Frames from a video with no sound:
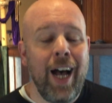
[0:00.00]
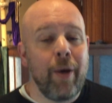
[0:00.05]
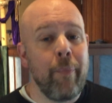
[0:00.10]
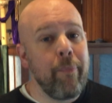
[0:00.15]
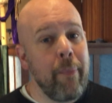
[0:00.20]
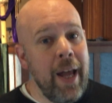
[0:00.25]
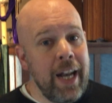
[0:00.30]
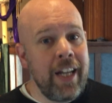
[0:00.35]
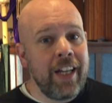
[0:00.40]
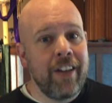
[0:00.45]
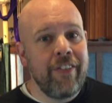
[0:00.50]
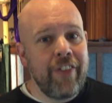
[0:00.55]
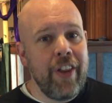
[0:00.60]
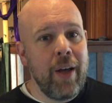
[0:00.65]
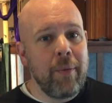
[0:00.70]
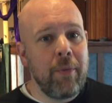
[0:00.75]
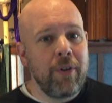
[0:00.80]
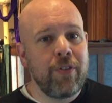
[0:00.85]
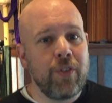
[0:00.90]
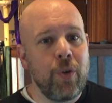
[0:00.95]
Many of
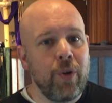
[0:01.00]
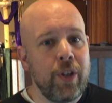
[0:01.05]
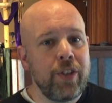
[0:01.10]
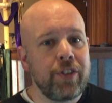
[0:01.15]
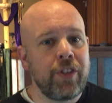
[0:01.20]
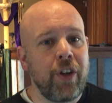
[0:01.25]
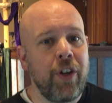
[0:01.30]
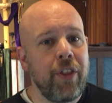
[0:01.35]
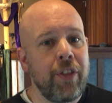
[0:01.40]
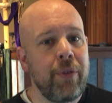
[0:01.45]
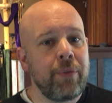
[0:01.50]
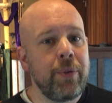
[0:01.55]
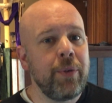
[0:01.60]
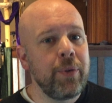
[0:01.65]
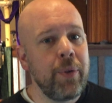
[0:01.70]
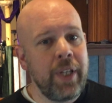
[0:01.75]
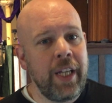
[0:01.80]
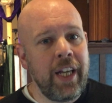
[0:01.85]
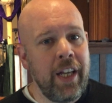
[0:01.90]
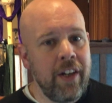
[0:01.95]
them, of course, are
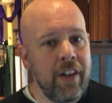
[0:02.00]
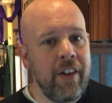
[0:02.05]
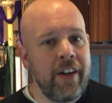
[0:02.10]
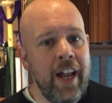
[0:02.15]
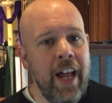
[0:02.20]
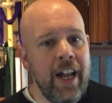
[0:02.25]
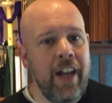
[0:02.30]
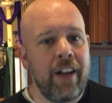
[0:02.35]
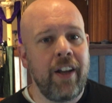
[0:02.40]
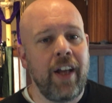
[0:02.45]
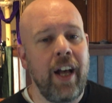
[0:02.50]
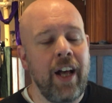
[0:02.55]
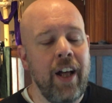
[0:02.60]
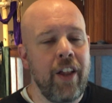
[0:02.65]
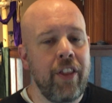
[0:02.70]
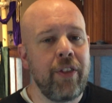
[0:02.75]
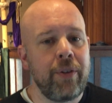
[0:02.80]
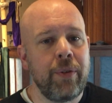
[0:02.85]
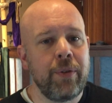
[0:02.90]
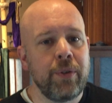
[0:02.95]
through the internet,
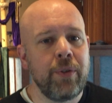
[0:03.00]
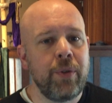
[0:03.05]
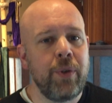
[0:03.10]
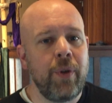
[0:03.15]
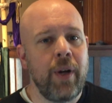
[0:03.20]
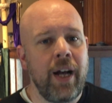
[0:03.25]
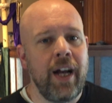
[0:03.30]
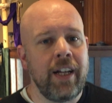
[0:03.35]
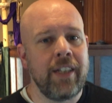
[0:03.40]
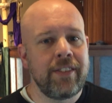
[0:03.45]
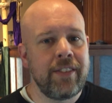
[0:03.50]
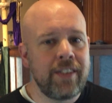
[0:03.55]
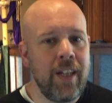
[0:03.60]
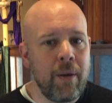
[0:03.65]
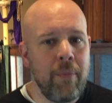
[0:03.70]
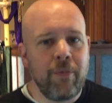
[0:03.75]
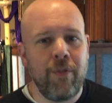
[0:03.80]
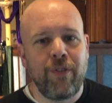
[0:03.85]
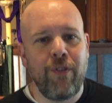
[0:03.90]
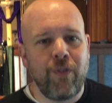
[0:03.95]
through
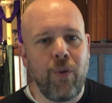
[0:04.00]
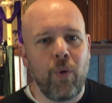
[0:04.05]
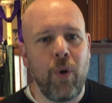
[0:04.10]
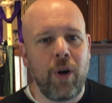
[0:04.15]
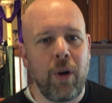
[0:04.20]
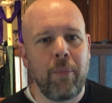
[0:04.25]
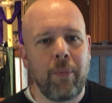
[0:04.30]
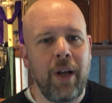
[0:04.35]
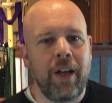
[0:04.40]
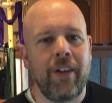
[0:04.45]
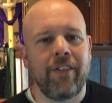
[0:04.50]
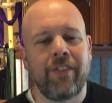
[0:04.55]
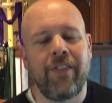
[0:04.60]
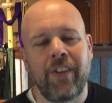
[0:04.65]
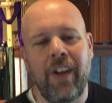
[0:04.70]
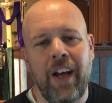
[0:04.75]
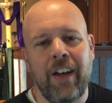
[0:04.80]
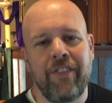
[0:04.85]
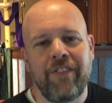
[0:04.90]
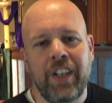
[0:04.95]
some form of
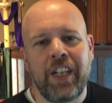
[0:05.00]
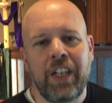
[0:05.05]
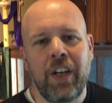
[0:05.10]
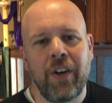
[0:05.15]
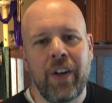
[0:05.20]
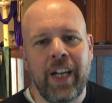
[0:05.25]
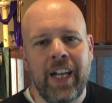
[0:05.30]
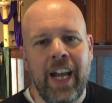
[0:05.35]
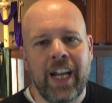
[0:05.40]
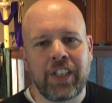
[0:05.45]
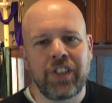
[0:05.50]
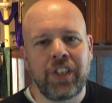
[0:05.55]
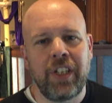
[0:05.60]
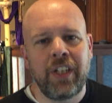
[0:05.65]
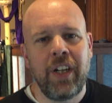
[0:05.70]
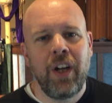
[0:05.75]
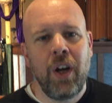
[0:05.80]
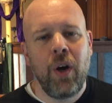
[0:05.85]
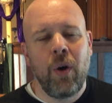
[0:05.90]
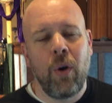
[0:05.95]
video
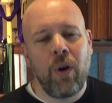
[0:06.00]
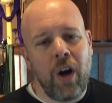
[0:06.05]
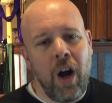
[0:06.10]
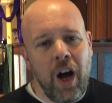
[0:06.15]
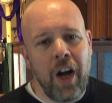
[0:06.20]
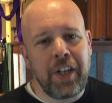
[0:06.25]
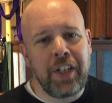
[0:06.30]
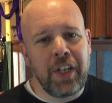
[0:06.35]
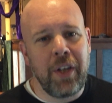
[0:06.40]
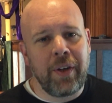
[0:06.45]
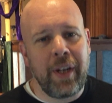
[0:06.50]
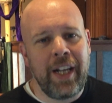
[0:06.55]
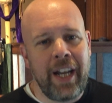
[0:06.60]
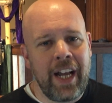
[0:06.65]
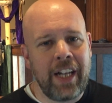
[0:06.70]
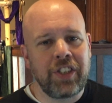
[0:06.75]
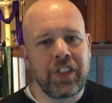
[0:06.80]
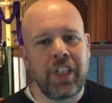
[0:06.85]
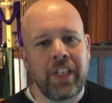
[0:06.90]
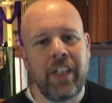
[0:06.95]
connection or audio
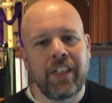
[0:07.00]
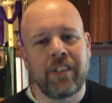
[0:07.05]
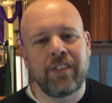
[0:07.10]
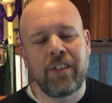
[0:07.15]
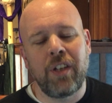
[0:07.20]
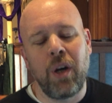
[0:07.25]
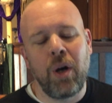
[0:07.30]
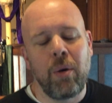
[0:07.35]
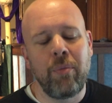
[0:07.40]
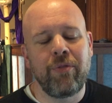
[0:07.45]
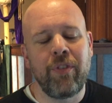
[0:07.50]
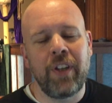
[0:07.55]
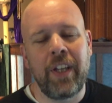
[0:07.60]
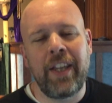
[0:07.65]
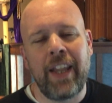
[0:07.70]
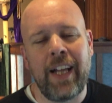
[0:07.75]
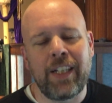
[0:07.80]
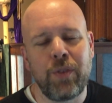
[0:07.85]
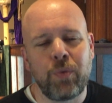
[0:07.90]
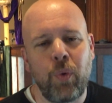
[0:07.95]
connection, and so hopefully
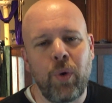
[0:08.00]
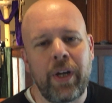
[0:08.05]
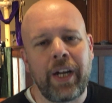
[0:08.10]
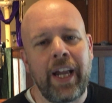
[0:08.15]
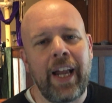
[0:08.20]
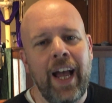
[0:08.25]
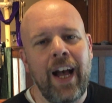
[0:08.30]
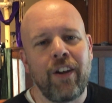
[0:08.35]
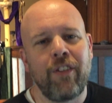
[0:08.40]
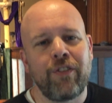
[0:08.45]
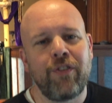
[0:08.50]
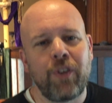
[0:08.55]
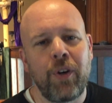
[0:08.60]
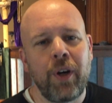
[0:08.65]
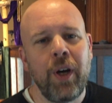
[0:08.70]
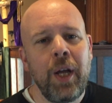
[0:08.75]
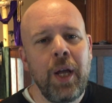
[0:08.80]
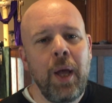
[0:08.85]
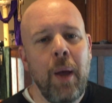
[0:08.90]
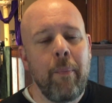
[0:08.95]
that's working out
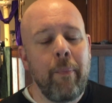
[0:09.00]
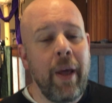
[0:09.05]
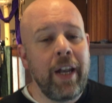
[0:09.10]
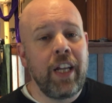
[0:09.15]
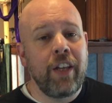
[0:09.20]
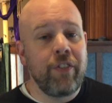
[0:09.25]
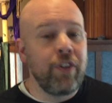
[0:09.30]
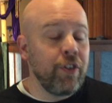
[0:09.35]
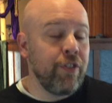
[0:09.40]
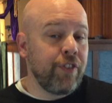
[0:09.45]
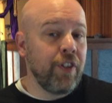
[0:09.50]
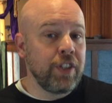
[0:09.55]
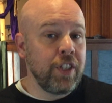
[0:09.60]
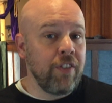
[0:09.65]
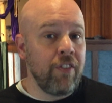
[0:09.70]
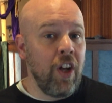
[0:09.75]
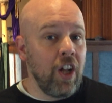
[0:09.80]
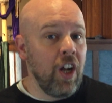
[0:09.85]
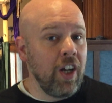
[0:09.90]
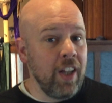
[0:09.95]
for many of you. First
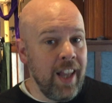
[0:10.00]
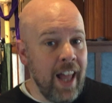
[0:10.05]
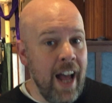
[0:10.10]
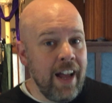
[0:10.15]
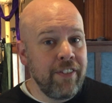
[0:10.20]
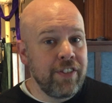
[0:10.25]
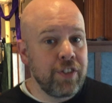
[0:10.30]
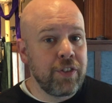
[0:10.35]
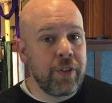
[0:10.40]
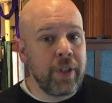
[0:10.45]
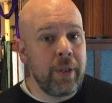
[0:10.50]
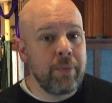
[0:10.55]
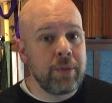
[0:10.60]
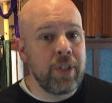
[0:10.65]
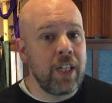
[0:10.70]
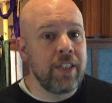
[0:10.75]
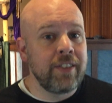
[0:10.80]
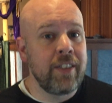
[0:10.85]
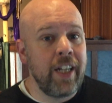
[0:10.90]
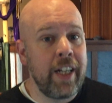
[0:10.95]
of all, our live streams
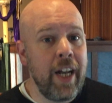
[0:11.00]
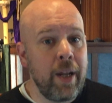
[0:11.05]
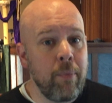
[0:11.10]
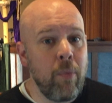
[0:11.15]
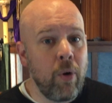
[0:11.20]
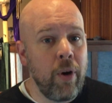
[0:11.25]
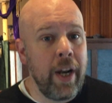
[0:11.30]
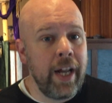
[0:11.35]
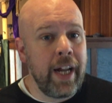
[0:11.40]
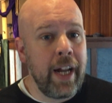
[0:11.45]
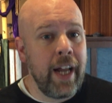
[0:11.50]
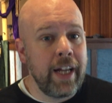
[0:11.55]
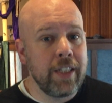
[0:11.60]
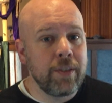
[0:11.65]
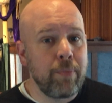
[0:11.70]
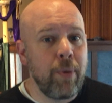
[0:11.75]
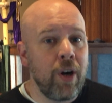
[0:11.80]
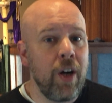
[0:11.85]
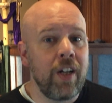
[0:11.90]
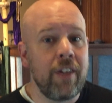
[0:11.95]
on Sunday morning as
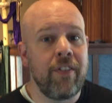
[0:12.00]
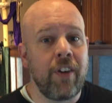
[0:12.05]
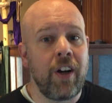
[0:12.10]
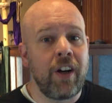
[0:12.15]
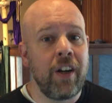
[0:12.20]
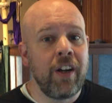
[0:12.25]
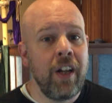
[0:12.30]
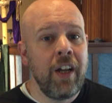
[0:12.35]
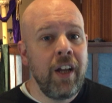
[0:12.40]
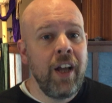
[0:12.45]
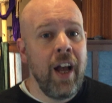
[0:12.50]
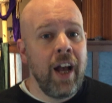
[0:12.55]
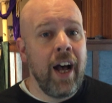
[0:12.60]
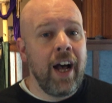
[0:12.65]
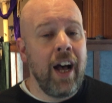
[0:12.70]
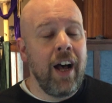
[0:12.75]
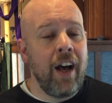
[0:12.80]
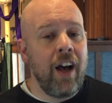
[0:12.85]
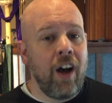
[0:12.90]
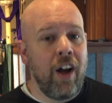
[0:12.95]
part of our
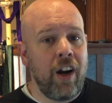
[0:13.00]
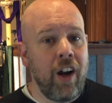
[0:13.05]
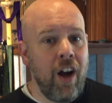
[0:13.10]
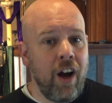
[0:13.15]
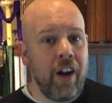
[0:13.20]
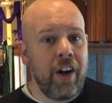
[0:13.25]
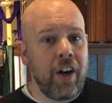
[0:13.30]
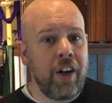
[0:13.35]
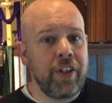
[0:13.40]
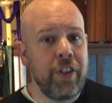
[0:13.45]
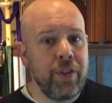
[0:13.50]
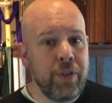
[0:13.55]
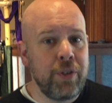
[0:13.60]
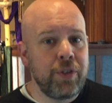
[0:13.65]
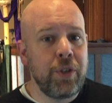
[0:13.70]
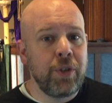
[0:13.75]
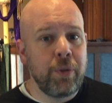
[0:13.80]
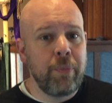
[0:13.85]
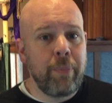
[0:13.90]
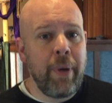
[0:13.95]
on our
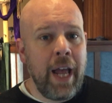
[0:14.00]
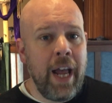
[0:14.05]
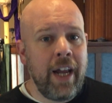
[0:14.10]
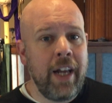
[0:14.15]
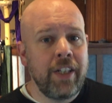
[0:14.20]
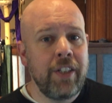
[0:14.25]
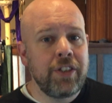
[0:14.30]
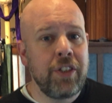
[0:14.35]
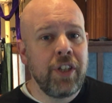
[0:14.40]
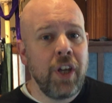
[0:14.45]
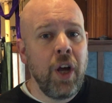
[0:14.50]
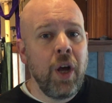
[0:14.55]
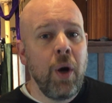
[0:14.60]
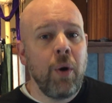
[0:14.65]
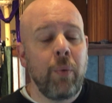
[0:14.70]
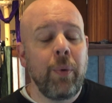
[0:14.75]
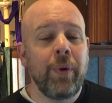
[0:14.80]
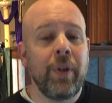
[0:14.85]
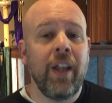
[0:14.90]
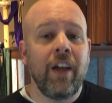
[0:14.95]
YouTube page.
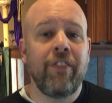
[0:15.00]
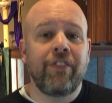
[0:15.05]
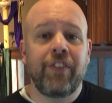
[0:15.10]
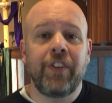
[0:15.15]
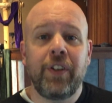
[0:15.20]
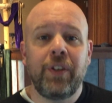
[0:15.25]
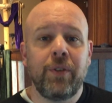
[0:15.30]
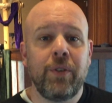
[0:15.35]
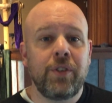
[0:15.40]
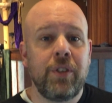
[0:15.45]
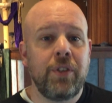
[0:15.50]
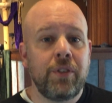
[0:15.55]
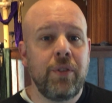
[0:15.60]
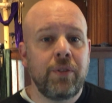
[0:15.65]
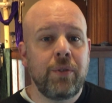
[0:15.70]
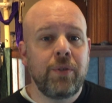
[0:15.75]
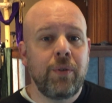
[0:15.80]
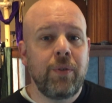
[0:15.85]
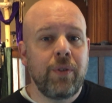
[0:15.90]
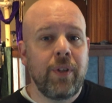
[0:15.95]
We would love for you
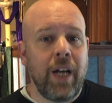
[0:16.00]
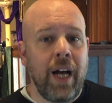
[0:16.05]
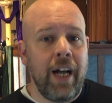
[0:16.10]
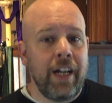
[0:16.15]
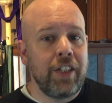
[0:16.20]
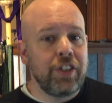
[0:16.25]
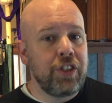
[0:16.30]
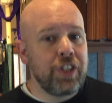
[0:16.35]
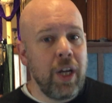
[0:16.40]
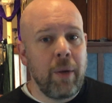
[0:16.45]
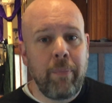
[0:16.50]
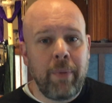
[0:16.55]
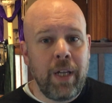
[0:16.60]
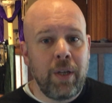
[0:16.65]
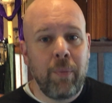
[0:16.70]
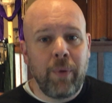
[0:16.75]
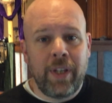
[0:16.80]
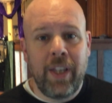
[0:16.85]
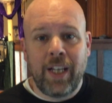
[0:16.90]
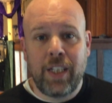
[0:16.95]
to jump
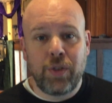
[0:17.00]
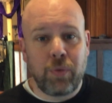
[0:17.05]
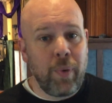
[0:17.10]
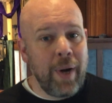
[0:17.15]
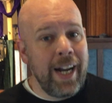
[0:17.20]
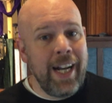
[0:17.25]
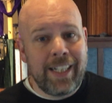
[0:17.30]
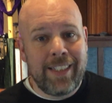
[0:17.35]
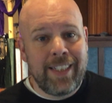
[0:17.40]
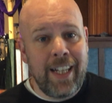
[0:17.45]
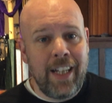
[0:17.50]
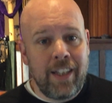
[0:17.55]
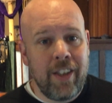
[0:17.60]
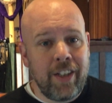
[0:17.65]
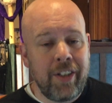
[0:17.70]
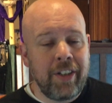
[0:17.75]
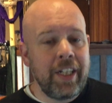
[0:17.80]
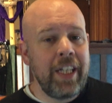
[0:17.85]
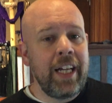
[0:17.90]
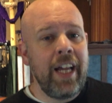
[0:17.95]
in with us right at
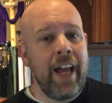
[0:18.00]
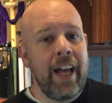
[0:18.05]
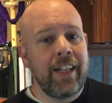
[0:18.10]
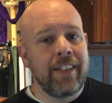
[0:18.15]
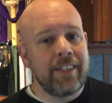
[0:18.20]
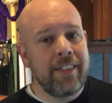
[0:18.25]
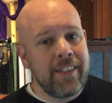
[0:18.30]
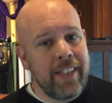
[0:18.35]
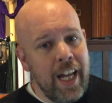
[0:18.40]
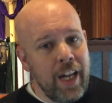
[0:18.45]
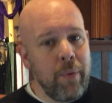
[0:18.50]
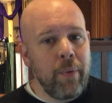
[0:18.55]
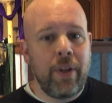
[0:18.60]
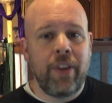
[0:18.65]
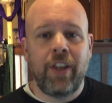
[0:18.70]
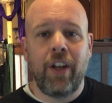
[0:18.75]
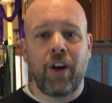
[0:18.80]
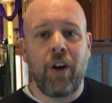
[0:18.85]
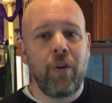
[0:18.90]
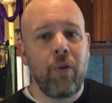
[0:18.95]
10:30 and stay
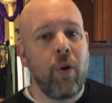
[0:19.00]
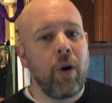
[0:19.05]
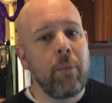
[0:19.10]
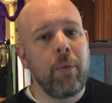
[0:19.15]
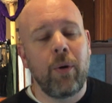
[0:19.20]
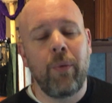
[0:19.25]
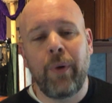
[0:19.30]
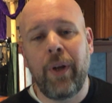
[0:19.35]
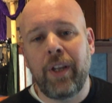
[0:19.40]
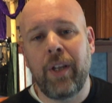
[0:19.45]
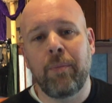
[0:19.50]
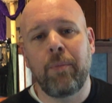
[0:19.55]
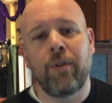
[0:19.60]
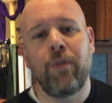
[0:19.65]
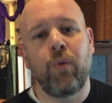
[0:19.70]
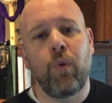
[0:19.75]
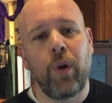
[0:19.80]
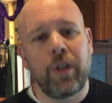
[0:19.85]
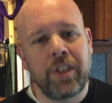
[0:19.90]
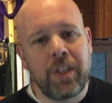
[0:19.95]
within our normal rhythm
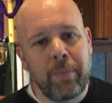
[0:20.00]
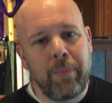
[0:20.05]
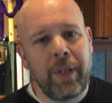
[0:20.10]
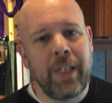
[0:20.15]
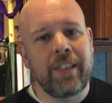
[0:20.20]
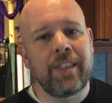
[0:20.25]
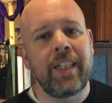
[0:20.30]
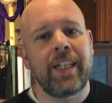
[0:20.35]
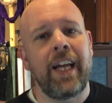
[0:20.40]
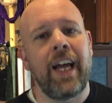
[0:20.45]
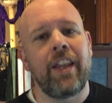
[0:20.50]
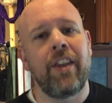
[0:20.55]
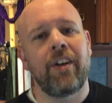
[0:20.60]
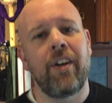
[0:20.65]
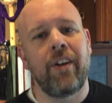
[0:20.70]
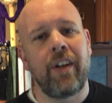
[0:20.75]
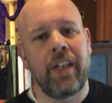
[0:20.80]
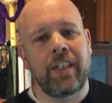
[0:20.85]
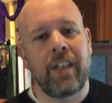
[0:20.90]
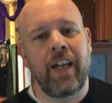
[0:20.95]
of worshiping
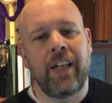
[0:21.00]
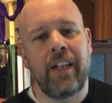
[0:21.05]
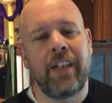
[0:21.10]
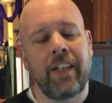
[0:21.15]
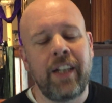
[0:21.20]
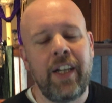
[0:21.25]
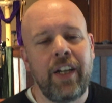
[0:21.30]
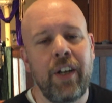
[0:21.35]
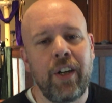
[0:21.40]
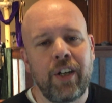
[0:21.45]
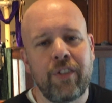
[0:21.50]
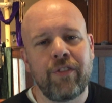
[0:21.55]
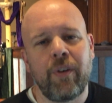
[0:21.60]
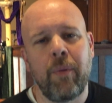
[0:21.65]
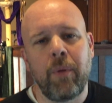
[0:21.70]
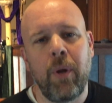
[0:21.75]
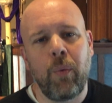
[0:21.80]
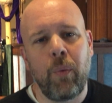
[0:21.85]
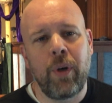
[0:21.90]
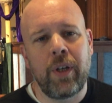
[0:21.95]
together and hearing
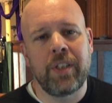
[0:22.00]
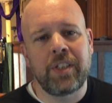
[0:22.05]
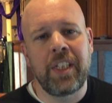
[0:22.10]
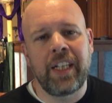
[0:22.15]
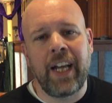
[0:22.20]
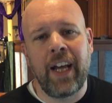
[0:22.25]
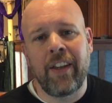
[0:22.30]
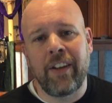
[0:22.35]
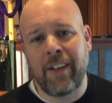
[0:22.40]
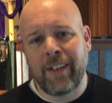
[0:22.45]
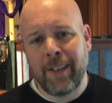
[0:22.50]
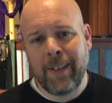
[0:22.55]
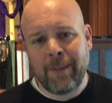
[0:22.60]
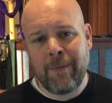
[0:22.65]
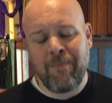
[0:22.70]
from the Word together.